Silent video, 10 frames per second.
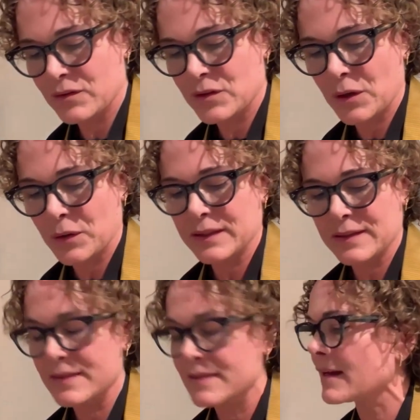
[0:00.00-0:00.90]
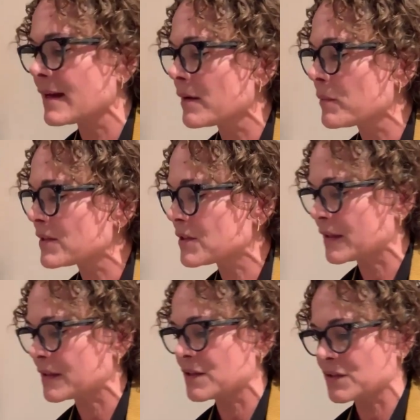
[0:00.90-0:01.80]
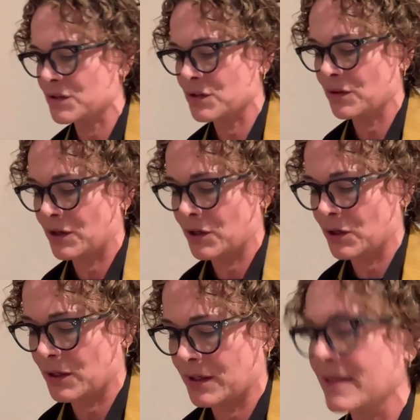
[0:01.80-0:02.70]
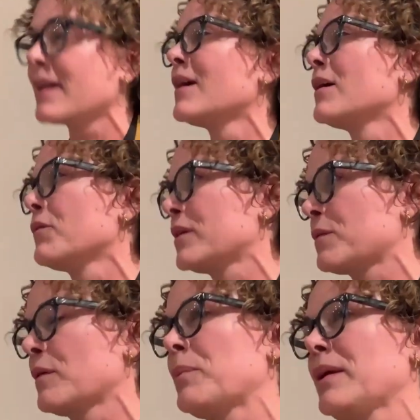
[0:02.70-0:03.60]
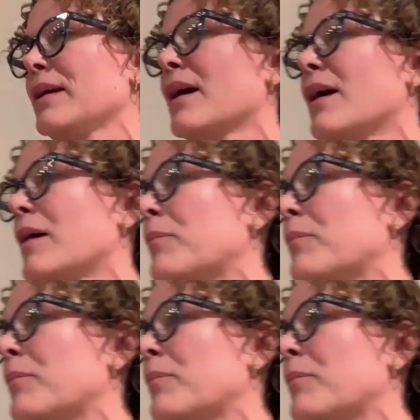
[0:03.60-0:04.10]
Dogen's instructions to the cook, which will be our